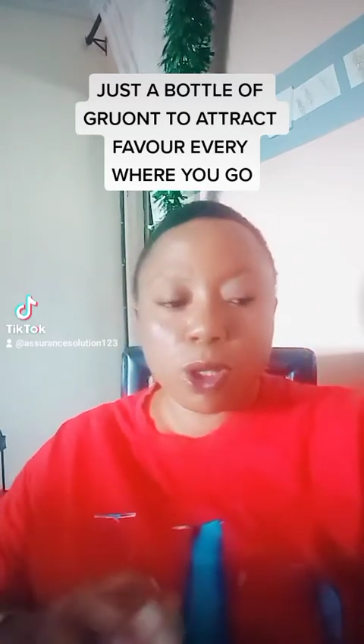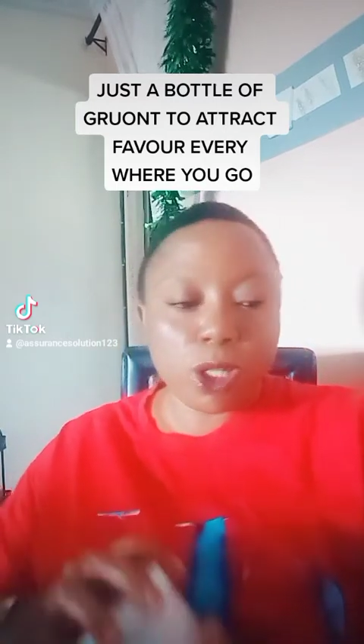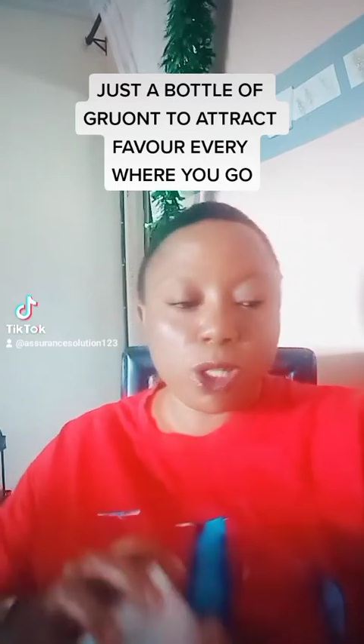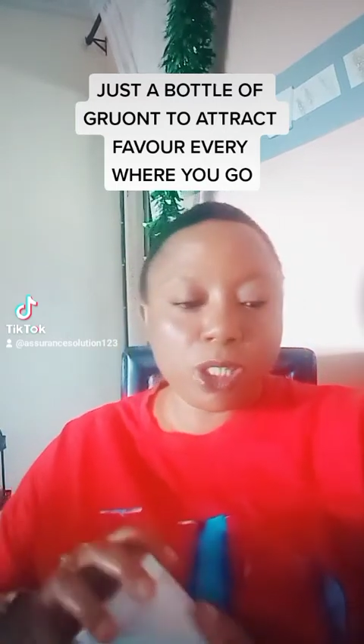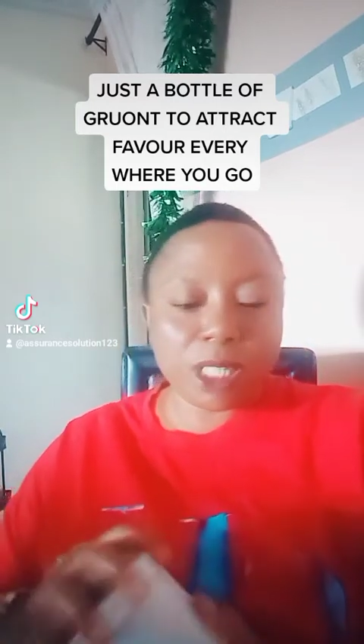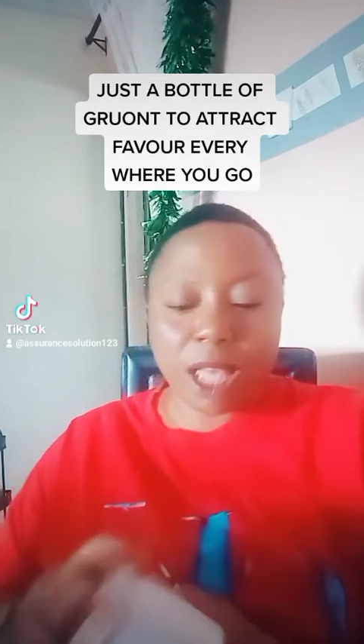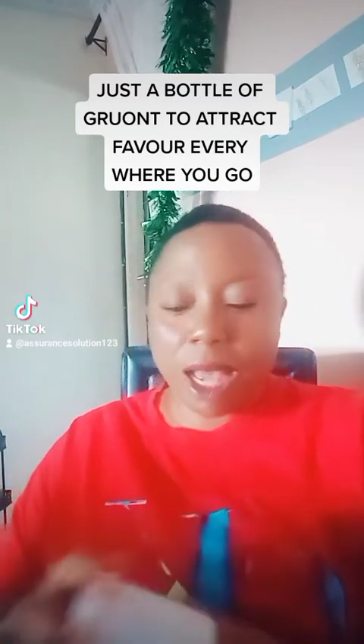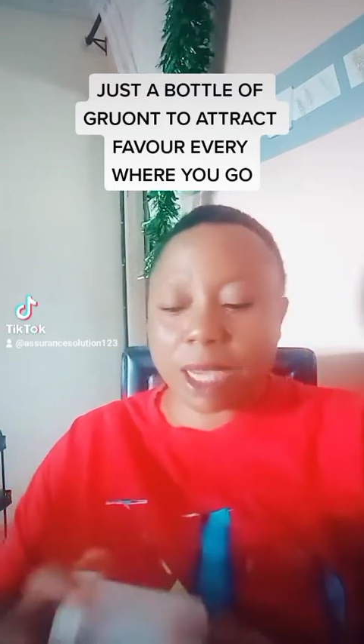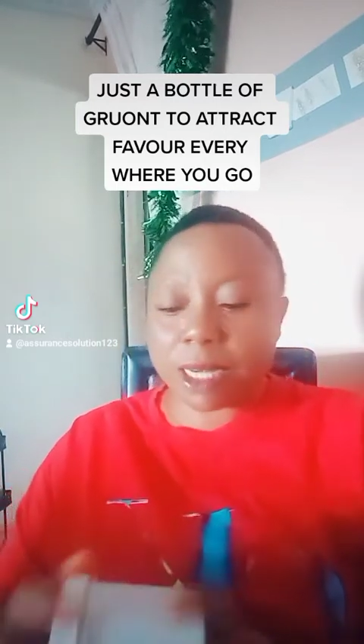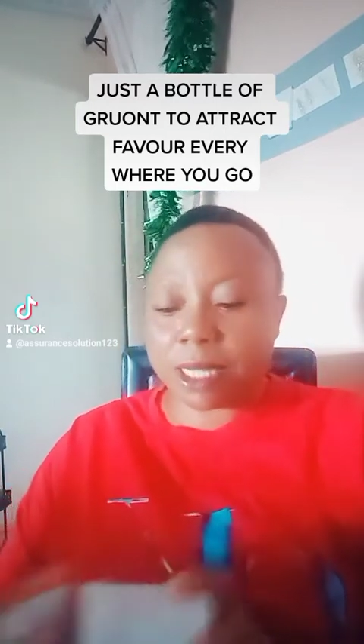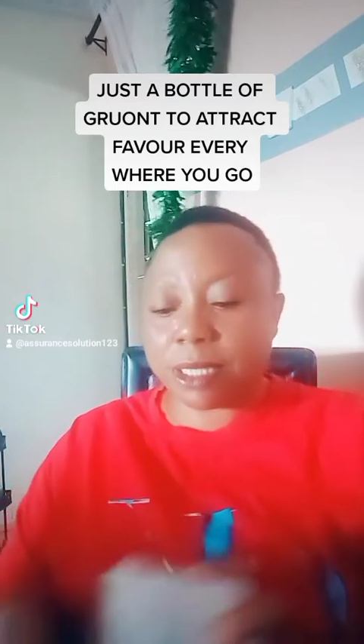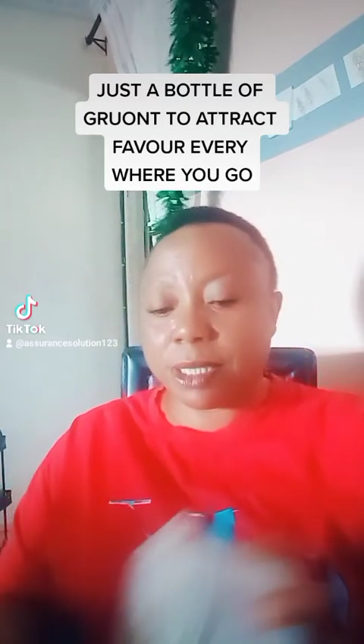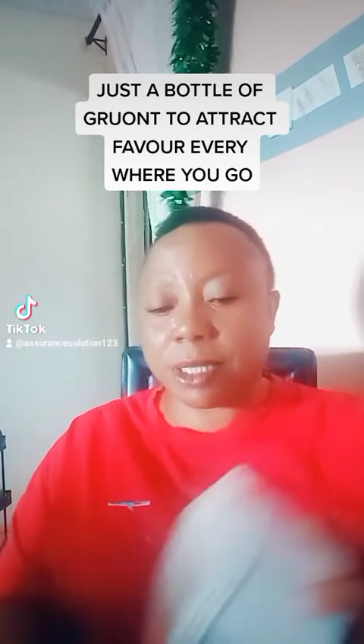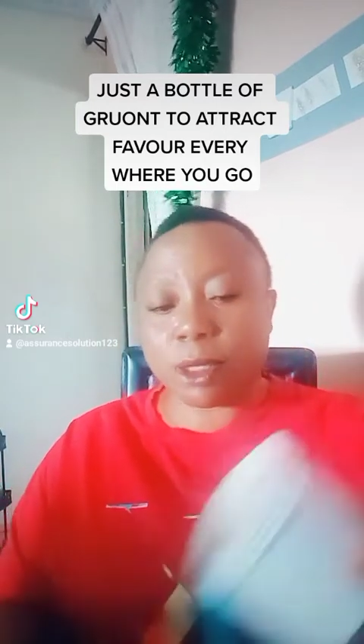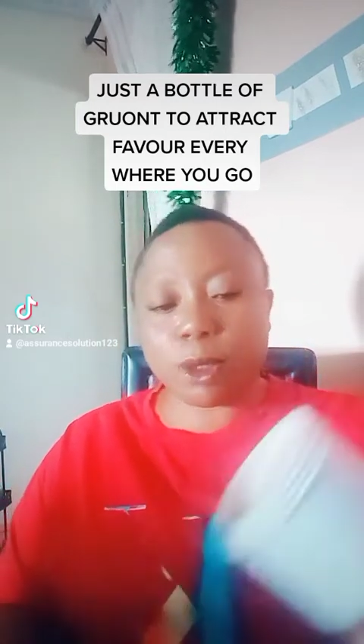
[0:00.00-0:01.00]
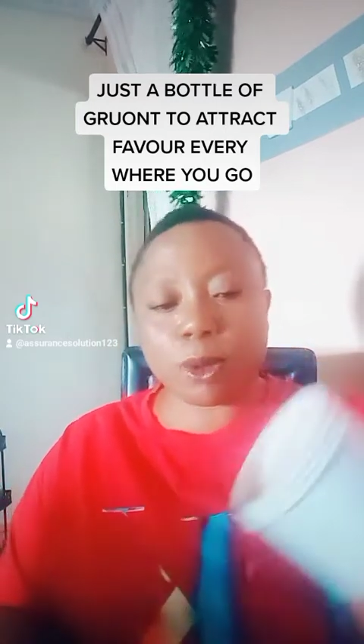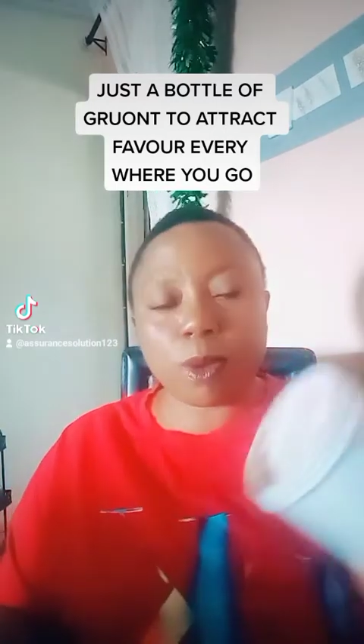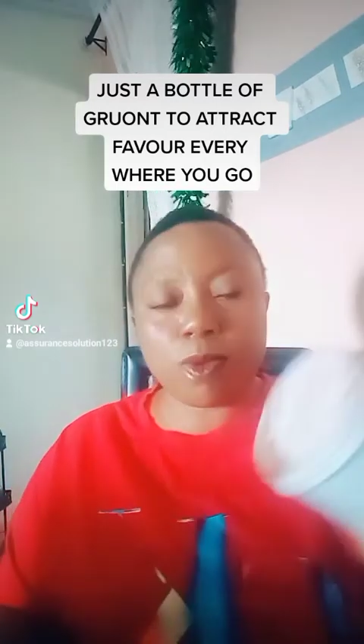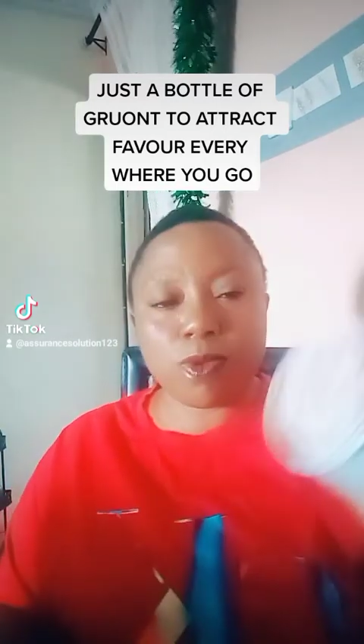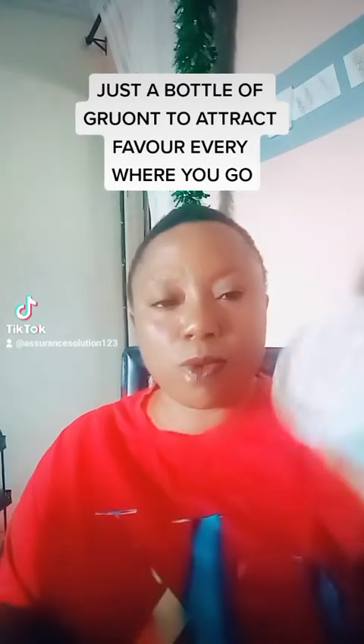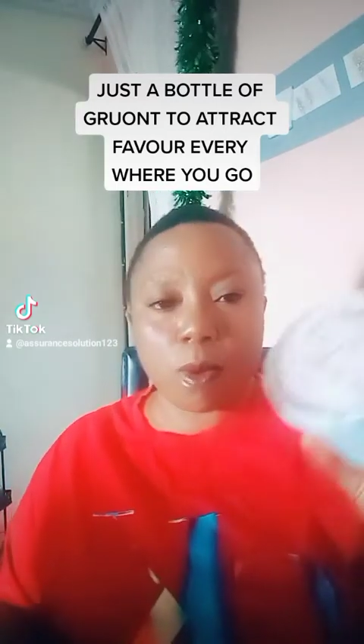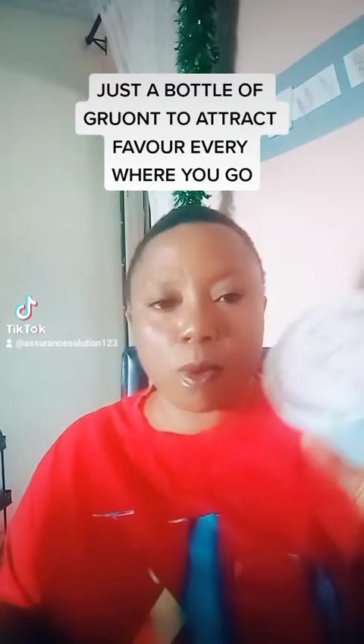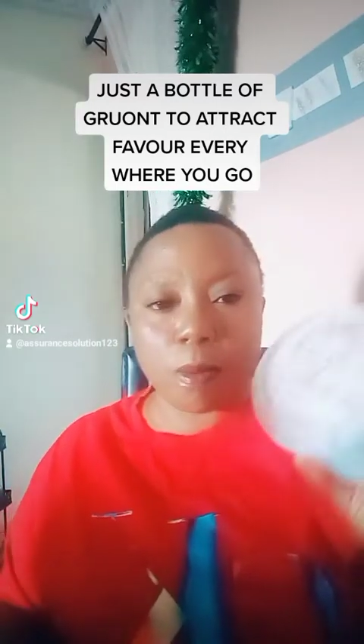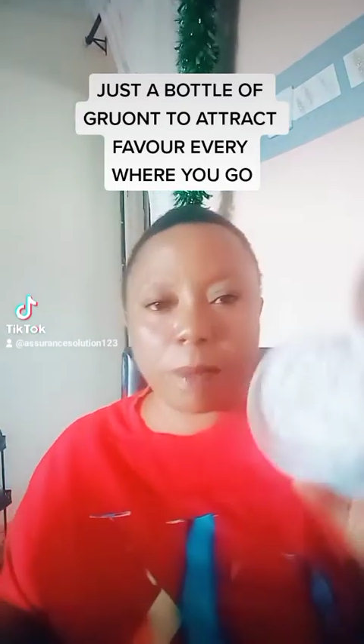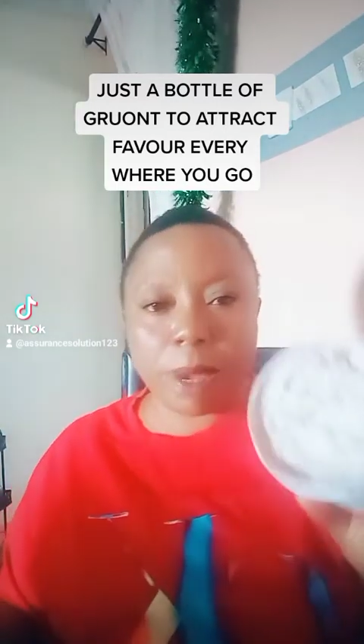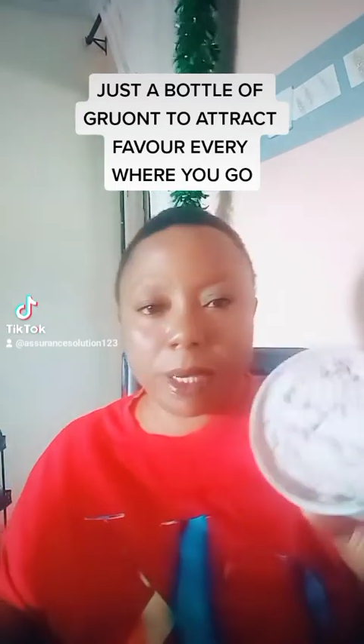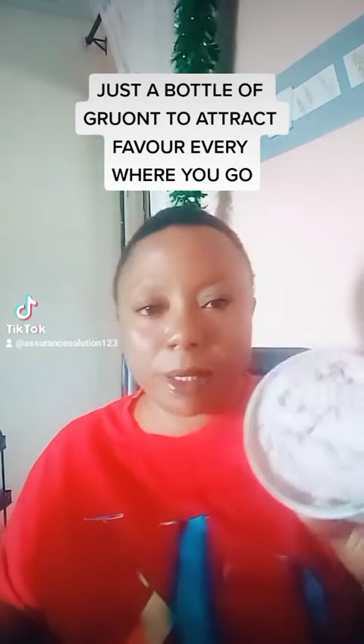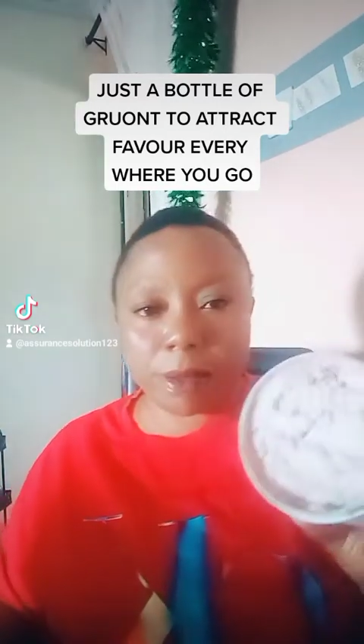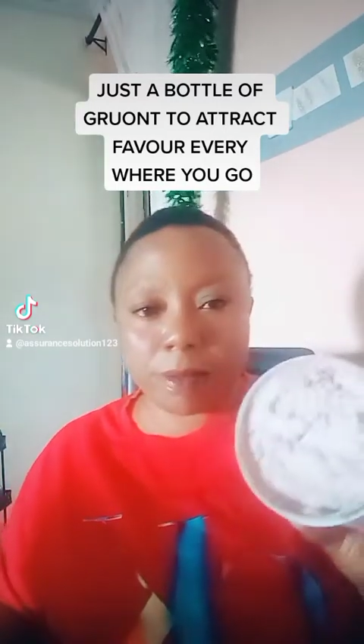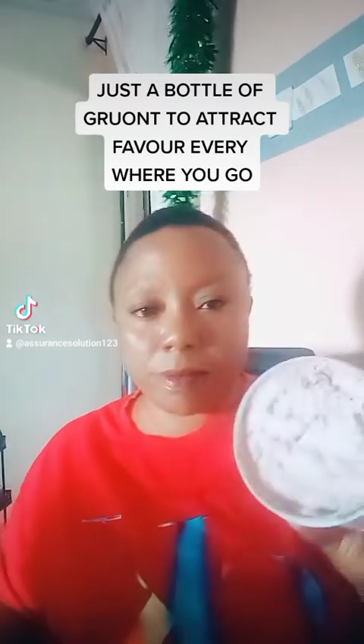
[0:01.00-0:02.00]
these are cleansing soap for
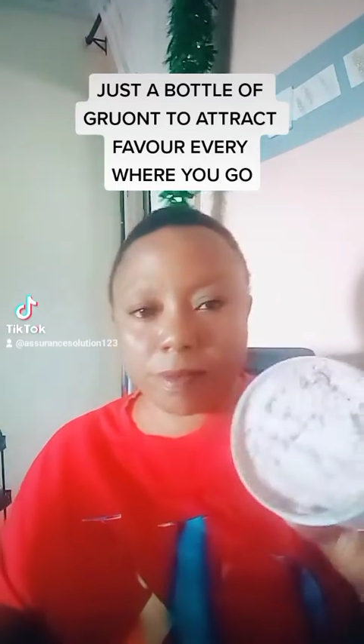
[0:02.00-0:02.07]
men.